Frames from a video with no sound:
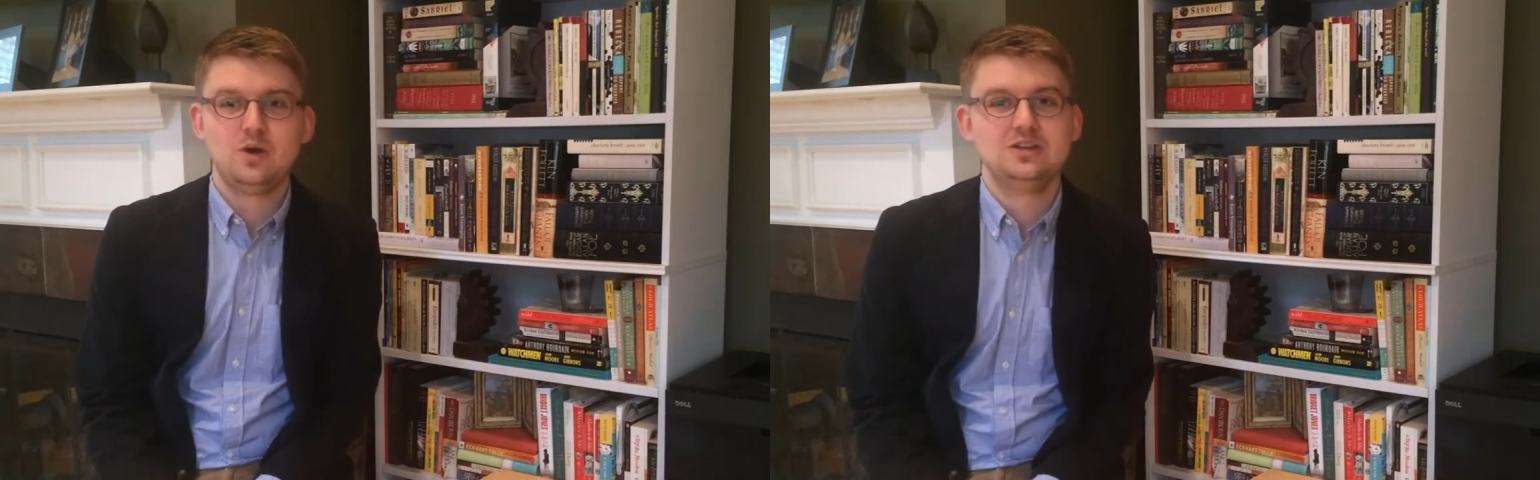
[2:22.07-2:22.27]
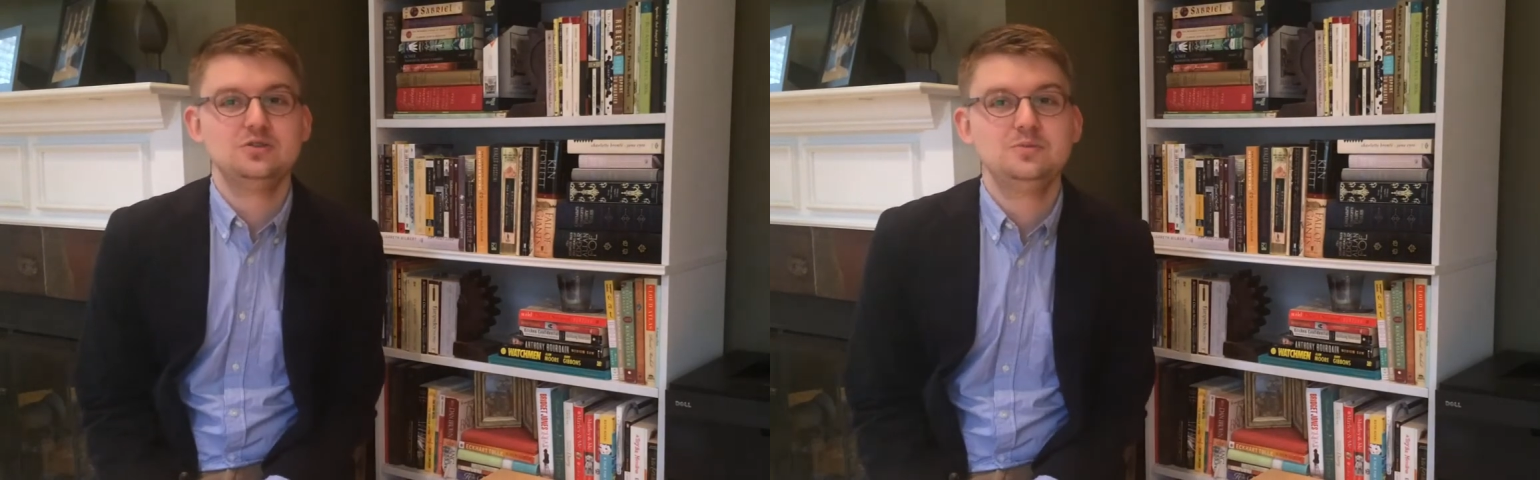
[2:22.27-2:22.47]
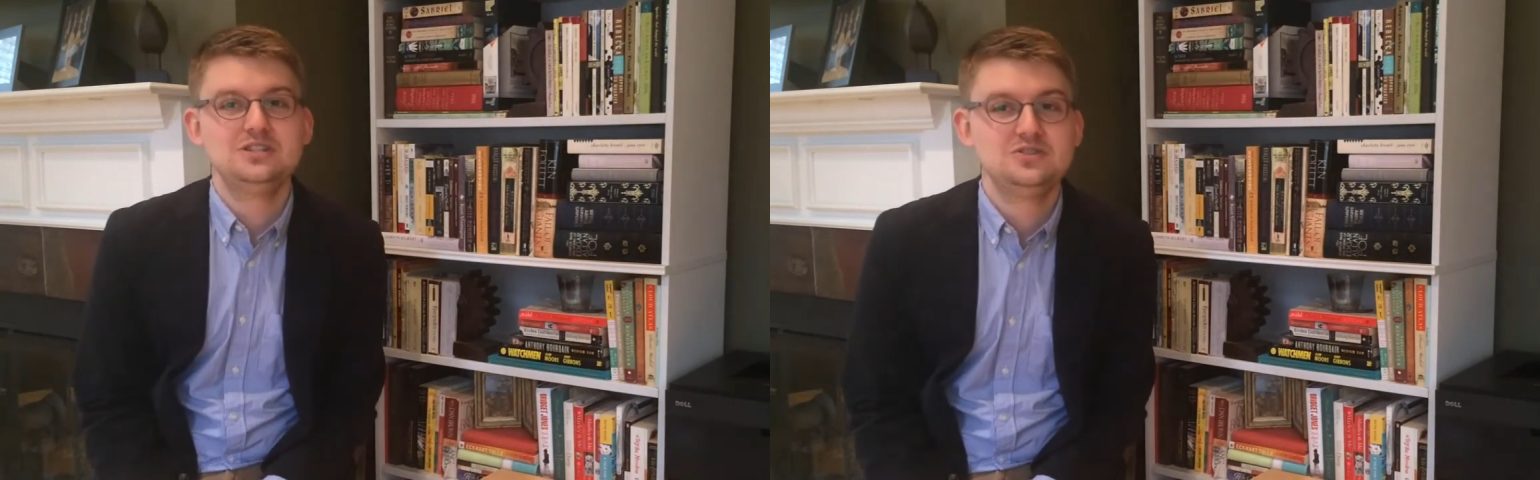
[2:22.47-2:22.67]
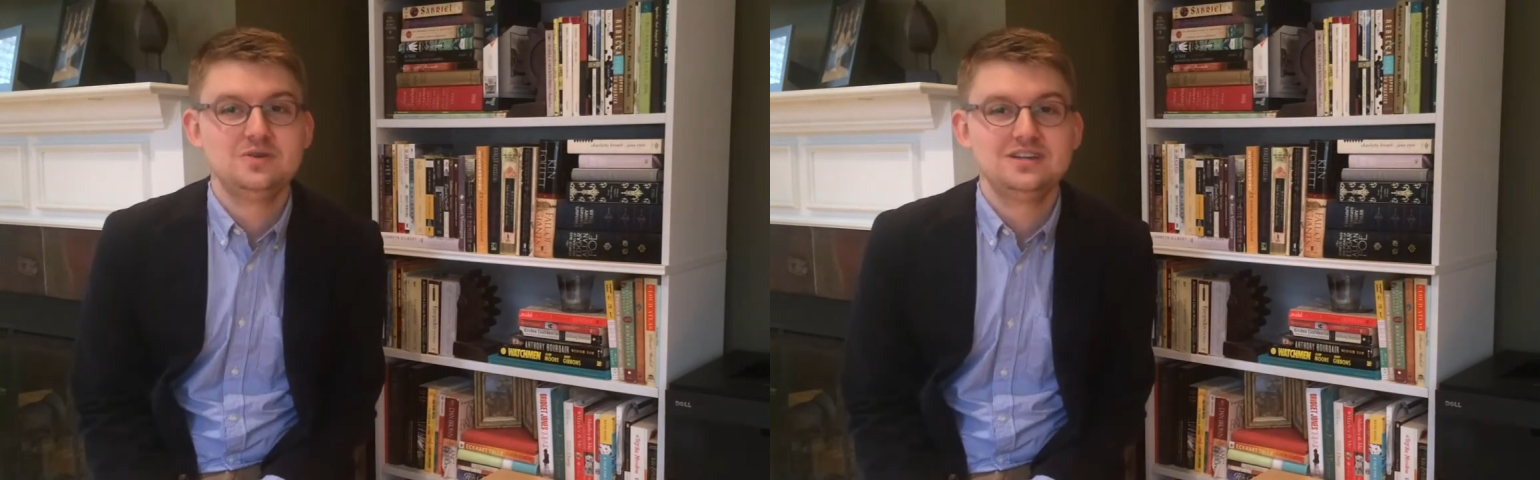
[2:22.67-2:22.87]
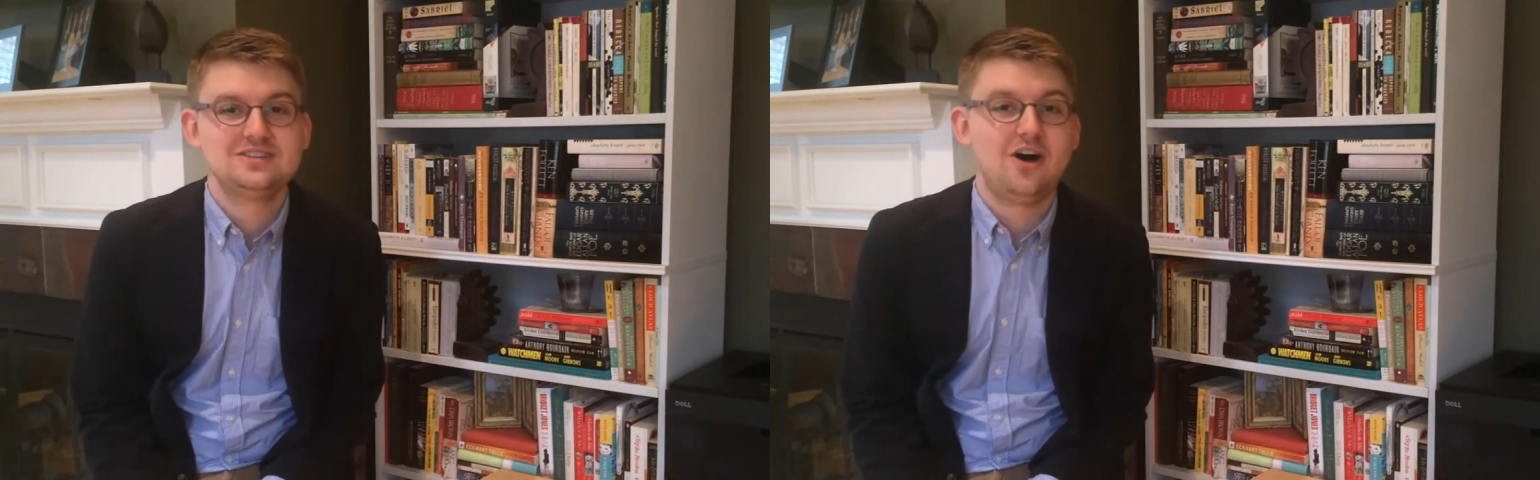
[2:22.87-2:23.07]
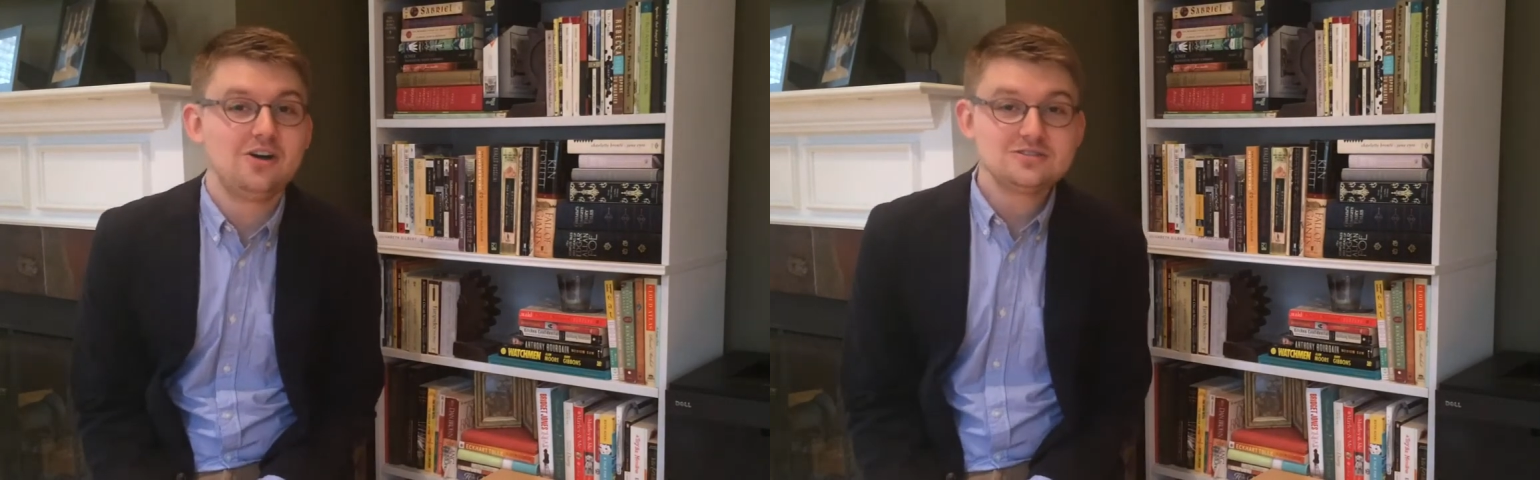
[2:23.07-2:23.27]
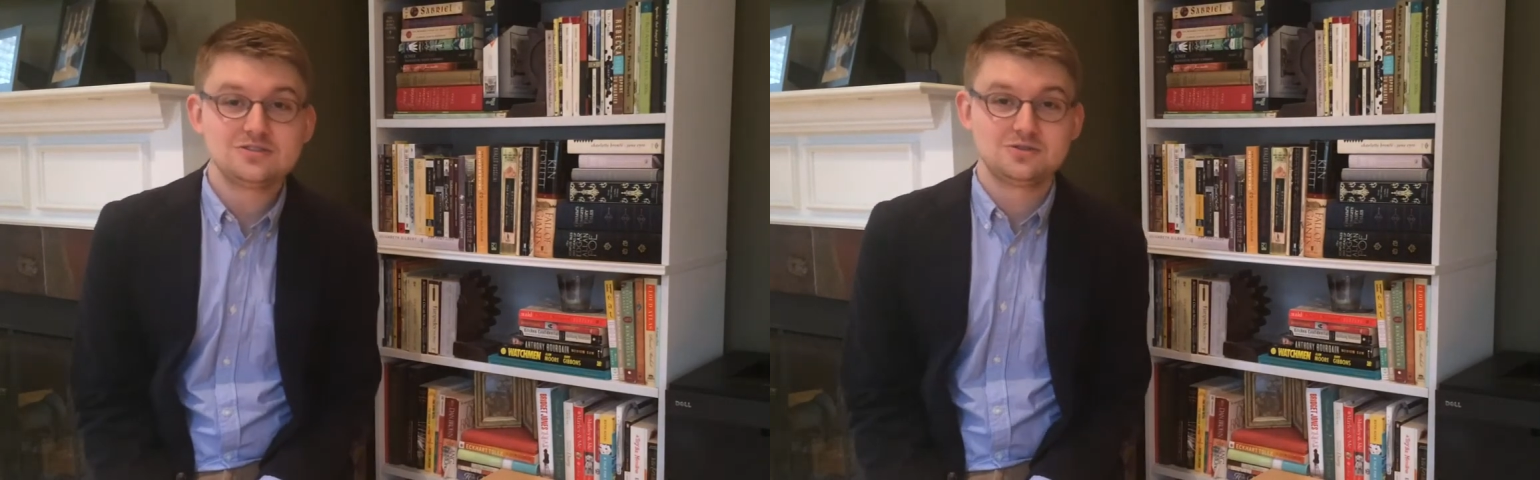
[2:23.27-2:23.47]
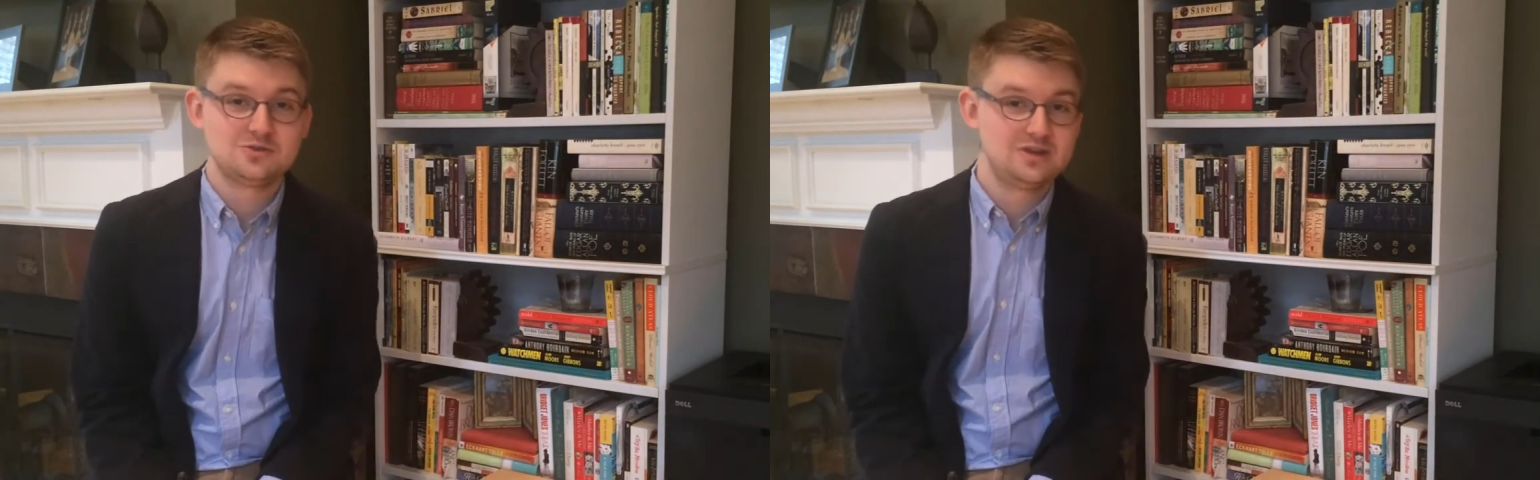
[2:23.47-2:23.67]
what you'll be doing is
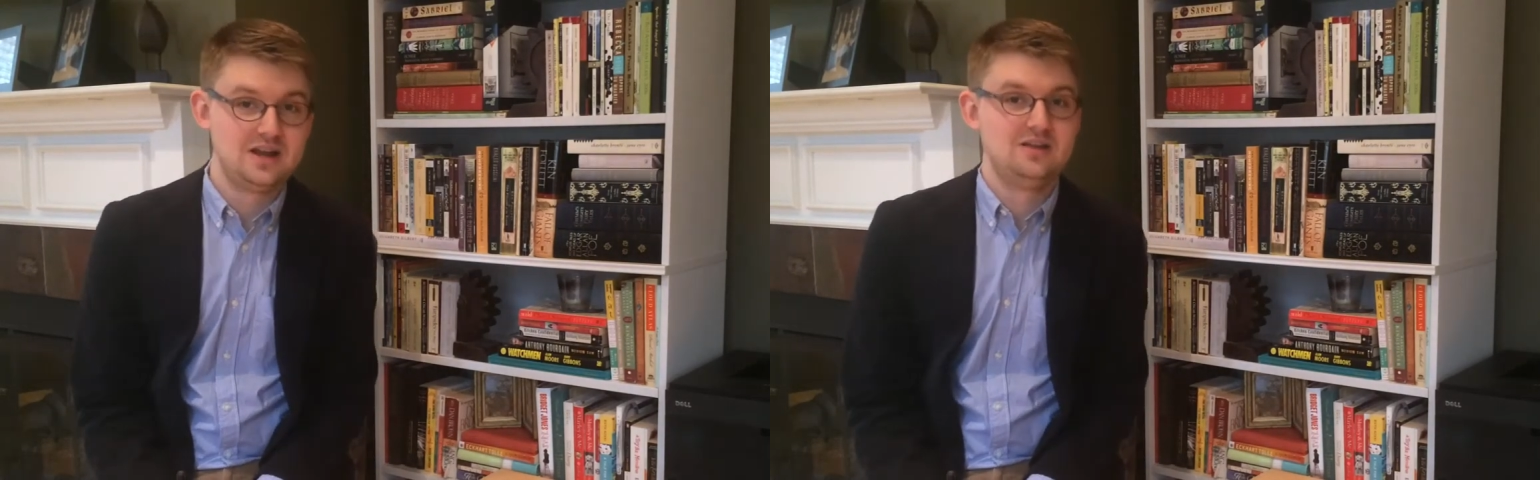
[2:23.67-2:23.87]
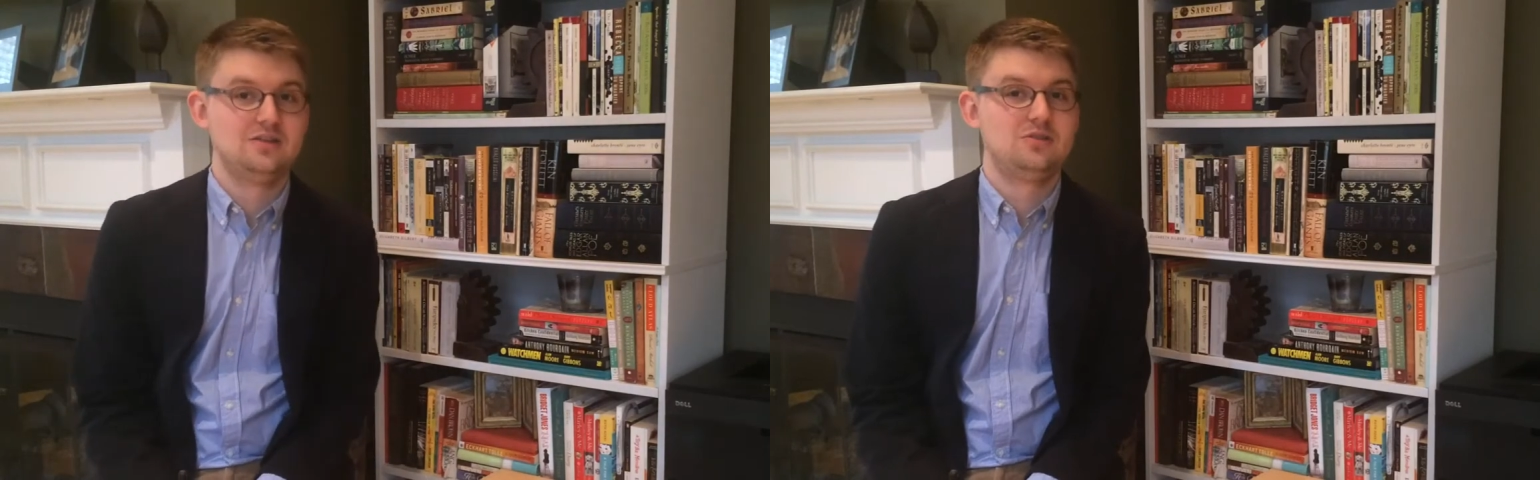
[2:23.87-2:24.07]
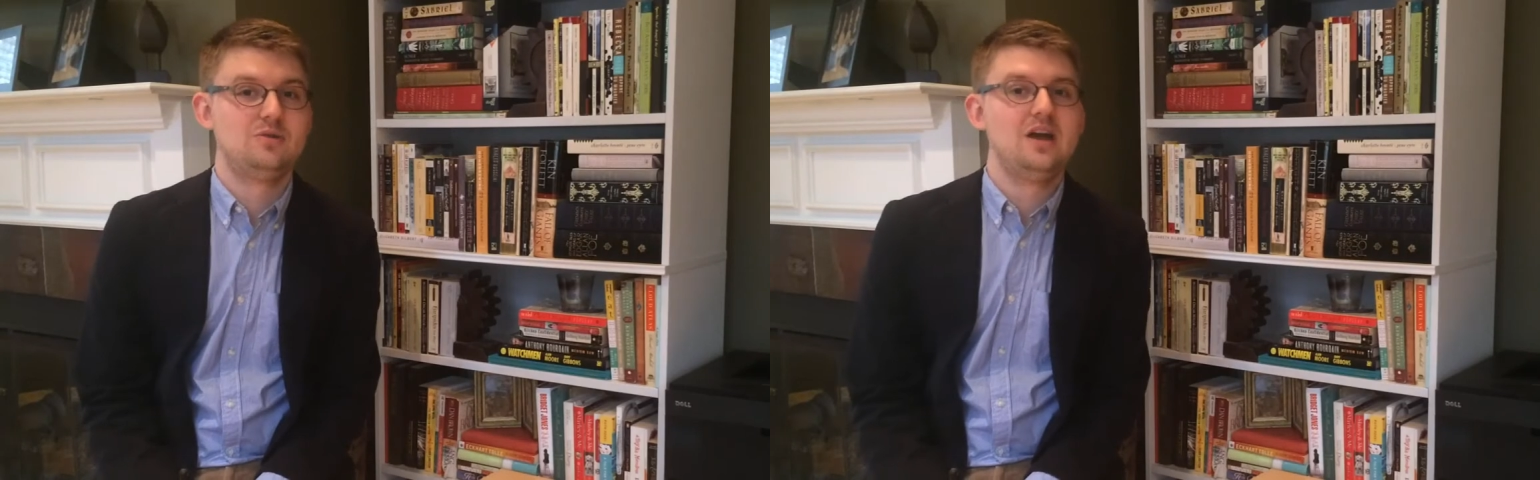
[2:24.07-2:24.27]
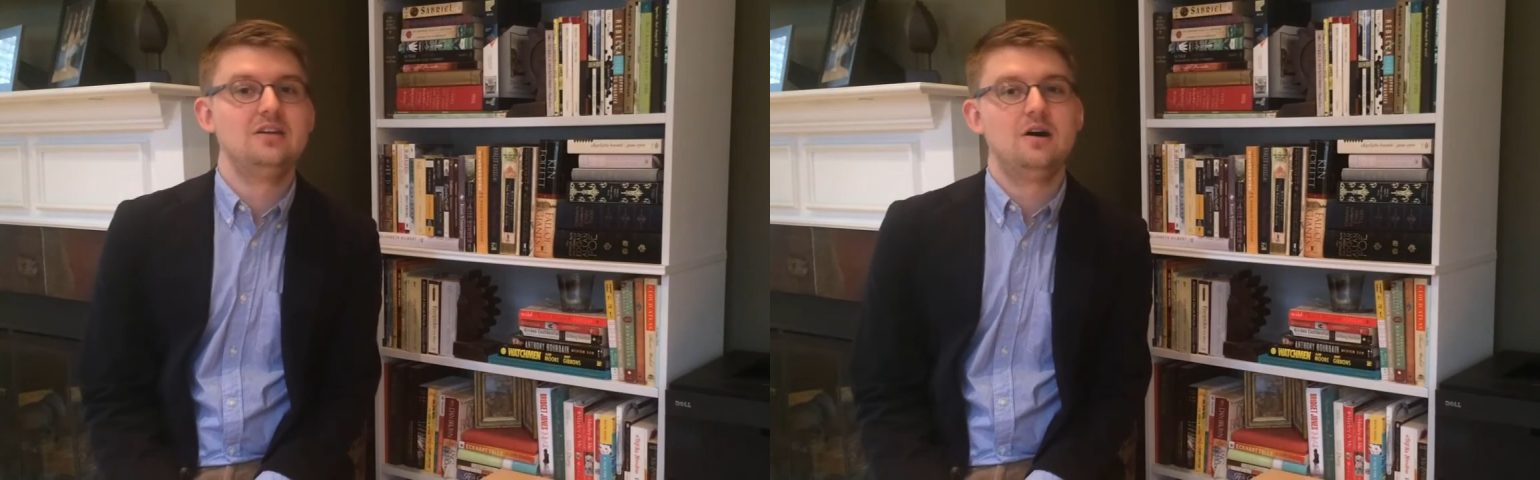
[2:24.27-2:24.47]
also creating a thread